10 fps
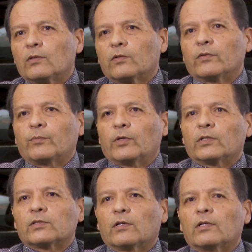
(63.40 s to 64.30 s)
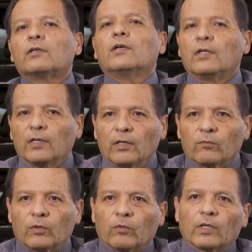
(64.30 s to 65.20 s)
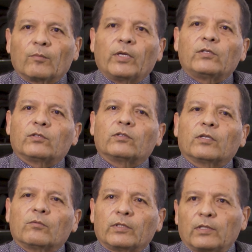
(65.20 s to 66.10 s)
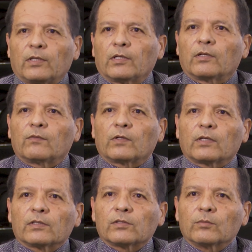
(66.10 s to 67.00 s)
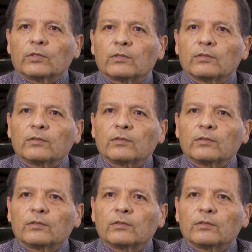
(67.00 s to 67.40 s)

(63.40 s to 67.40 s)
the repairs are, we want to make sure that we take care of our customers.